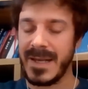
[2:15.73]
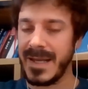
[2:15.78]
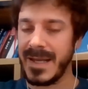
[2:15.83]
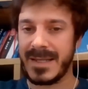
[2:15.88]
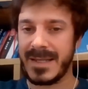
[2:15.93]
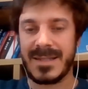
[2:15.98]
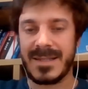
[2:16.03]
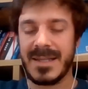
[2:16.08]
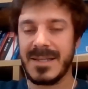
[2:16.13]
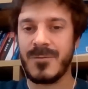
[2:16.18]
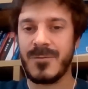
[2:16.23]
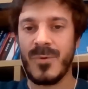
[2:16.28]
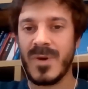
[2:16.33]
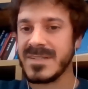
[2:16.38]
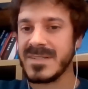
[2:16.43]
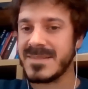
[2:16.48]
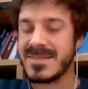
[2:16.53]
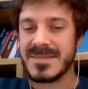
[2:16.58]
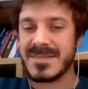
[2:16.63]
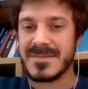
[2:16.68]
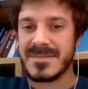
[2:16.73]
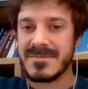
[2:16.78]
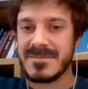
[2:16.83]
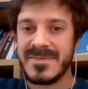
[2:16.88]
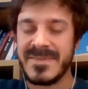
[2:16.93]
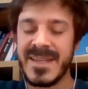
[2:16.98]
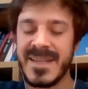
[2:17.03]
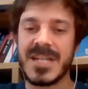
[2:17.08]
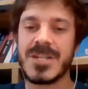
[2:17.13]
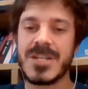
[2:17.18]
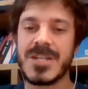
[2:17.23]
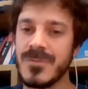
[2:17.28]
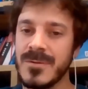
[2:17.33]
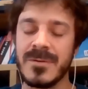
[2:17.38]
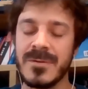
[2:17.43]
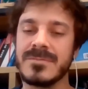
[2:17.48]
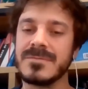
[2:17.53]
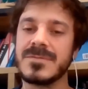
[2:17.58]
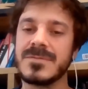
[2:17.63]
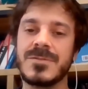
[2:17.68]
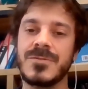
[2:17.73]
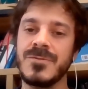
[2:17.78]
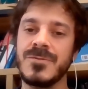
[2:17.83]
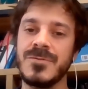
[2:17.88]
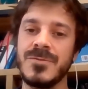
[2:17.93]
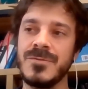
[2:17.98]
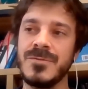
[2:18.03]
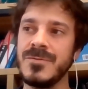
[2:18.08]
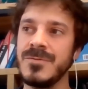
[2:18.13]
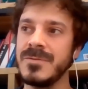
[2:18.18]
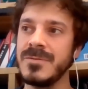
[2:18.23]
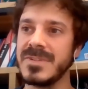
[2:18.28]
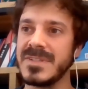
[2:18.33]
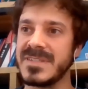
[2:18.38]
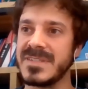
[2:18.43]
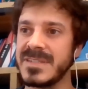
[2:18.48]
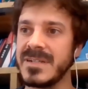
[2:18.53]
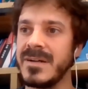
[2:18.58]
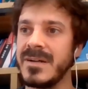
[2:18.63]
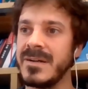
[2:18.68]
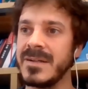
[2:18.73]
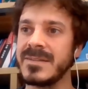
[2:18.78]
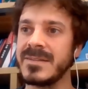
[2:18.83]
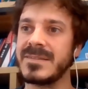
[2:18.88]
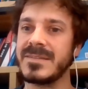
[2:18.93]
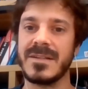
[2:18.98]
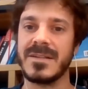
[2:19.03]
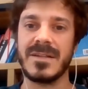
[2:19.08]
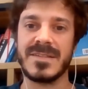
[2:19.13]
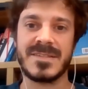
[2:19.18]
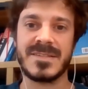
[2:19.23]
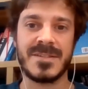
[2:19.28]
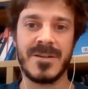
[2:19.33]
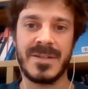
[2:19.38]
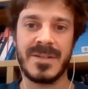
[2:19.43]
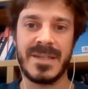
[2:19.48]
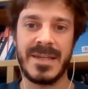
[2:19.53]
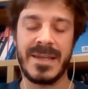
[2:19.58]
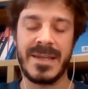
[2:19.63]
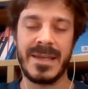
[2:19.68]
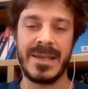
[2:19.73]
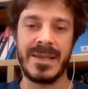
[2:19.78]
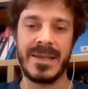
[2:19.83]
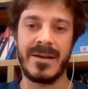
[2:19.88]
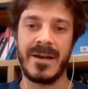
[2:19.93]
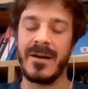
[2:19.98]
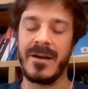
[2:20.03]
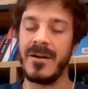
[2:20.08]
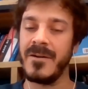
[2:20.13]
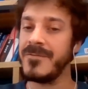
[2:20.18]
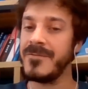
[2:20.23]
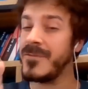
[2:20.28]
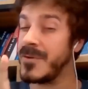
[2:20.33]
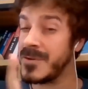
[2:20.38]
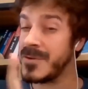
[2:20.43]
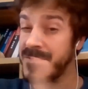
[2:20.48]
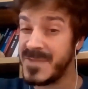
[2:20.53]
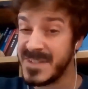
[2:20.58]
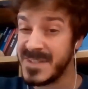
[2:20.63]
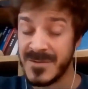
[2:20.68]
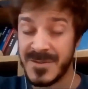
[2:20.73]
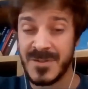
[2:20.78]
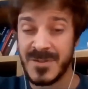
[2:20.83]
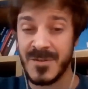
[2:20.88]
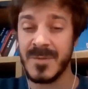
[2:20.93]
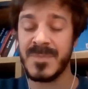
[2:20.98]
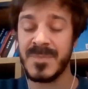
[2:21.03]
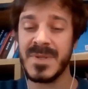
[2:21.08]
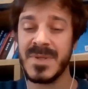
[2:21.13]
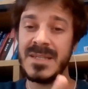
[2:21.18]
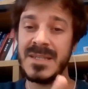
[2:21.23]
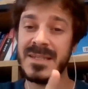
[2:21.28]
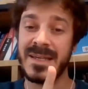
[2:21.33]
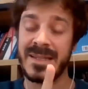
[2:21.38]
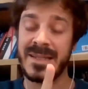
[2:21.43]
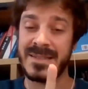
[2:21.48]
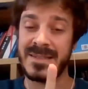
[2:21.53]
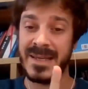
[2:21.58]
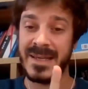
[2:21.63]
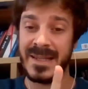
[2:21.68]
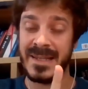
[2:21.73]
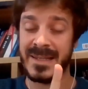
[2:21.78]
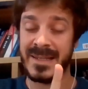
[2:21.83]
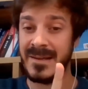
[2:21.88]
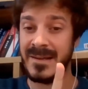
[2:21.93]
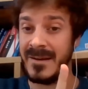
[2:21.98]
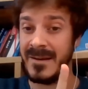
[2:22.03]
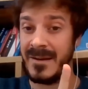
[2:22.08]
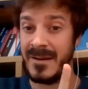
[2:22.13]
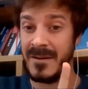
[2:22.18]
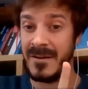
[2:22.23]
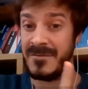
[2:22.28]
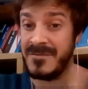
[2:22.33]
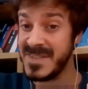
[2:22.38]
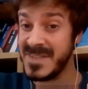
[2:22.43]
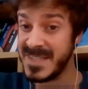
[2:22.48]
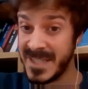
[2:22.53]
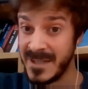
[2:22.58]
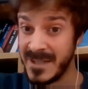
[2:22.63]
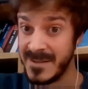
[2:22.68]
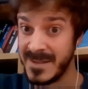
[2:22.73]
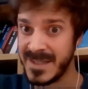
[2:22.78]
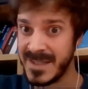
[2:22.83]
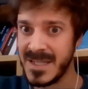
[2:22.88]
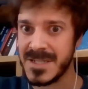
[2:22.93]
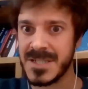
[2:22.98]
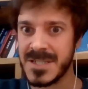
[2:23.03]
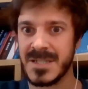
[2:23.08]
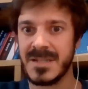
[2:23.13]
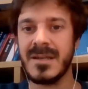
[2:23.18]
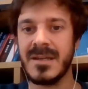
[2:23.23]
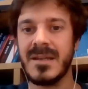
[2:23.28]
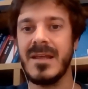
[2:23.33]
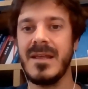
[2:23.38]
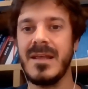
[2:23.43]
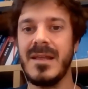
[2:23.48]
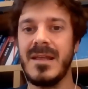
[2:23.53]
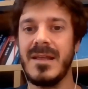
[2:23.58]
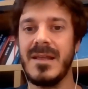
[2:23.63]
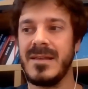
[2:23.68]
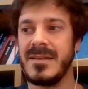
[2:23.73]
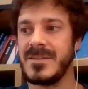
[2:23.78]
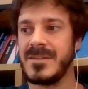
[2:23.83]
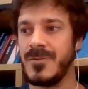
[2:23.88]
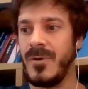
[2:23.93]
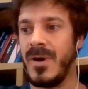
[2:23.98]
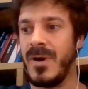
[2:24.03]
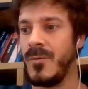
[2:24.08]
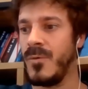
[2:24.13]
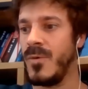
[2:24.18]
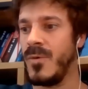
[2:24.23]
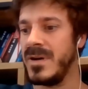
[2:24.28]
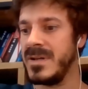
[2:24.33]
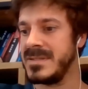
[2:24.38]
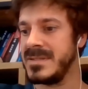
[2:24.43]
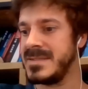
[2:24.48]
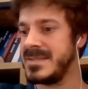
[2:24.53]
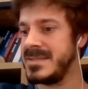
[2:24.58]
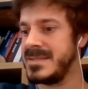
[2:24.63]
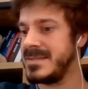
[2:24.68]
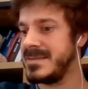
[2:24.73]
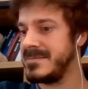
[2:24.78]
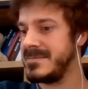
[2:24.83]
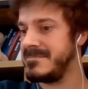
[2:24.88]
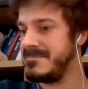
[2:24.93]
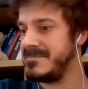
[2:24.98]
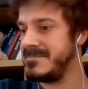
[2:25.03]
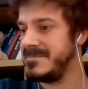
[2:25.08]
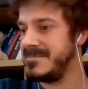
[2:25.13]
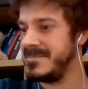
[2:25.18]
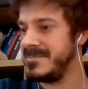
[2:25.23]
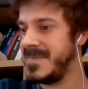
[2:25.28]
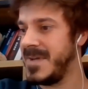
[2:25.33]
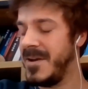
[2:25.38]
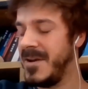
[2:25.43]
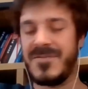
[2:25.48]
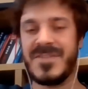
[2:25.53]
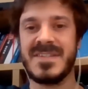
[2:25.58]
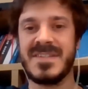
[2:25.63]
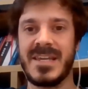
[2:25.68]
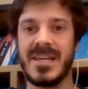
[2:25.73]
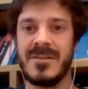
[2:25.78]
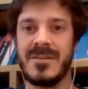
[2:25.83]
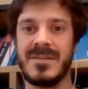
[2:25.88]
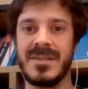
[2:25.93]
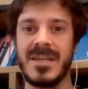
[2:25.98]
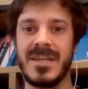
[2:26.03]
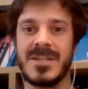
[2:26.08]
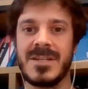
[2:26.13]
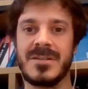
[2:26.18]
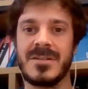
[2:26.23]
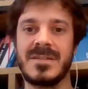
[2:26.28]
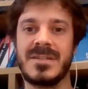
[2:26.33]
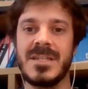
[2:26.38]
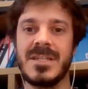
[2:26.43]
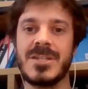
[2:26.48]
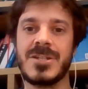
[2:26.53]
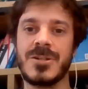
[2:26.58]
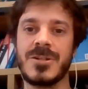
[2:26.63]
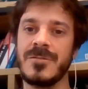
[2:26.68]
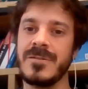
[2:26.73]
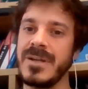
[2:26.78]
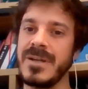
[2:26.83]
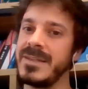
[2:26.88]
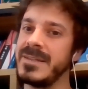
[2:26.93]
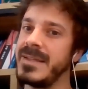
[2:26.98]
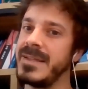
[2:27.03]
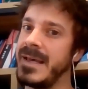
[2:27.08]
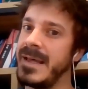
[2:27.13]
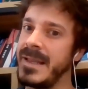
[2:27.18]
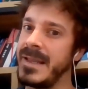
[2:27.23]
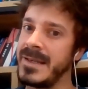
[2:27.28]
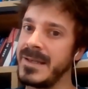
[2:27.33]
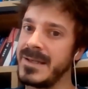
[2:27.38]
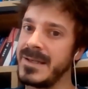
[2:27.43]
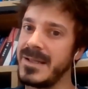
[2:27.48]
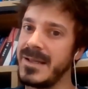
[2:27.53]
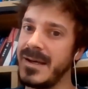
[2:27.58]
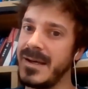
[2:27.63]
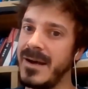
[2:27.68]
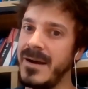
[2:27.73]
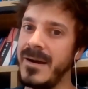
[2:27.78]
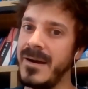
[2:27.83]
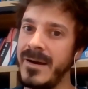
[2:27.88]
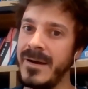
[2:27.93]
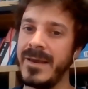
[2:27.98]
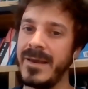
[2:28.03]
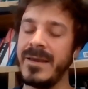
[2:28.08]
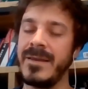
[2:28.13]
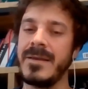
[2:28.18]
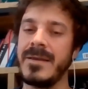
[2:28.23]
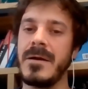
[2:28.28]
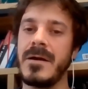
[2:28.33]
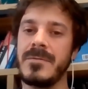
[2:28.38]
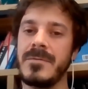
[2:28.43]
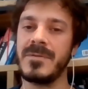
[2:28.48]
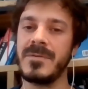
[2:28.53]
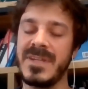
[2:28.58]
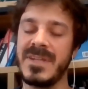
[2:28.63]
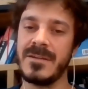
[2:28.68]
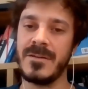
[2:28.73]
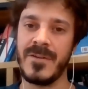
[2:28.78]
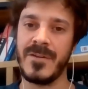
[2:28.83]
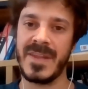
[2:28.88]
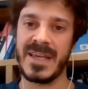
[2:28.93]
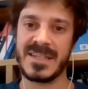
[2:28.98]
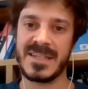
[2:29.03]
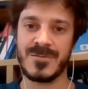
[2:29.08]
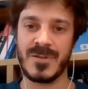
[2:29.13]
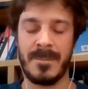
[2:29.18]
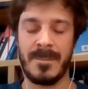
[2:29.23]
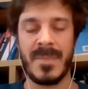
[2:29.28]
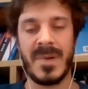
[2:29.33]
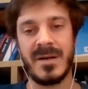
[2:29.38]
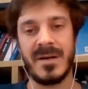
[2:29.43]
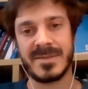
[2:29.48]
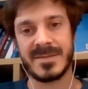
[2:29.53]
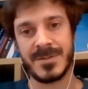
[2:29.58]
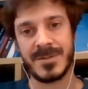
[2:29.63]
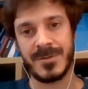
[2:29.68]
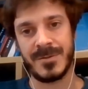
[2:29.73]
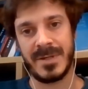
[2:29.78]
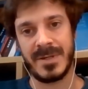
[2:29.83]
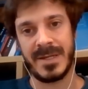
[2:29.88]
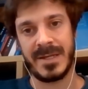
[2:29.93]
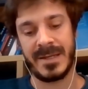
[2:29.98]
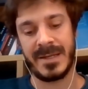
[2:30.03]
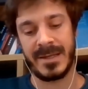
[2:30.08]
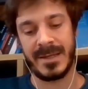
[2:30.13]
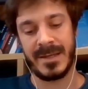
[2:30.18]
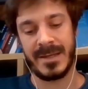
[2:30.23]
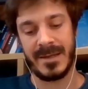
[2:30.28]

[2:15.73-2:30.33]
it was natural to start studying first physiotherapy and then physical education. So I was a physical education teacher, and then I did an extra master in